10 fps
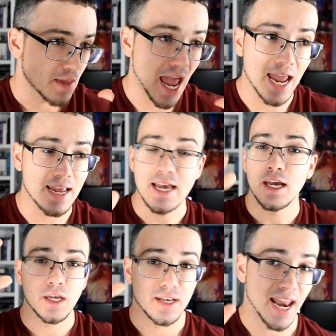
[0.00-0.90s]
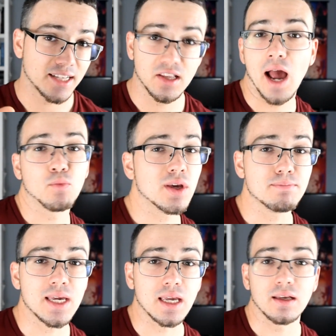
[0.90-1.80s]
hey, next time we
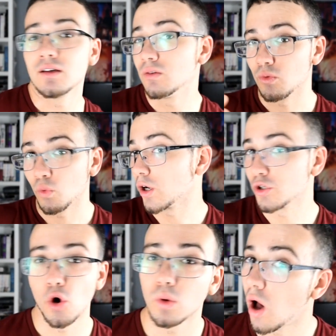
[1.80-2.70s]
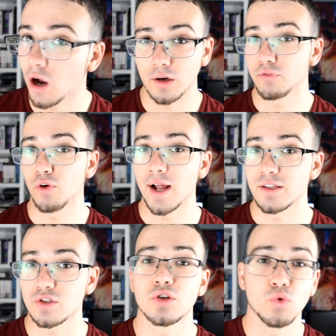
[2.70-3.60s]
meet, we're no longer
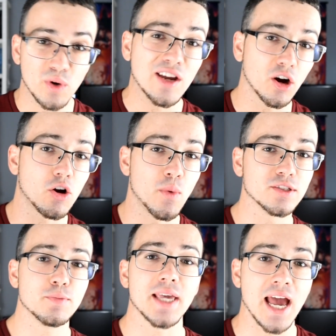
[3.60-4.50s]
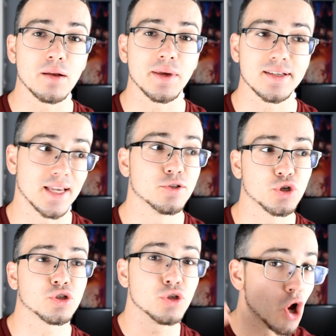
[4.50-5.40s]
friends. We are going to be enemies. And
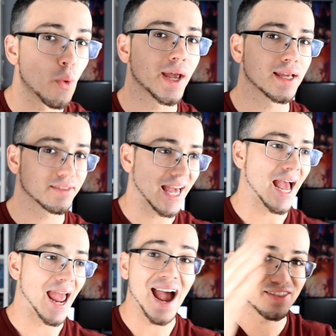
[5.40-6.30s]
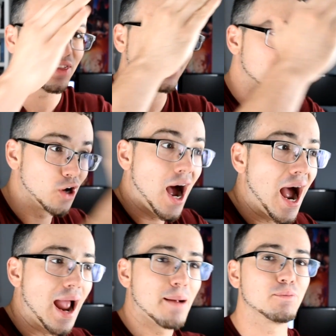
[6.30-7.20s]
just knowing that at the
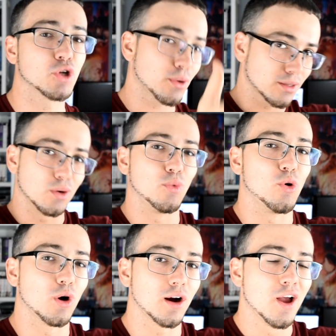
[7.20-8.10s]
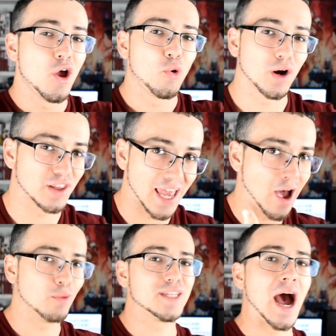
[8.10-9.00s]
time during the war where they
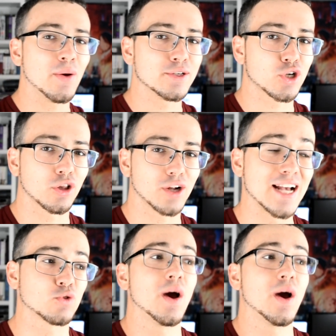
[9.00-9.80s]
helped out each other, as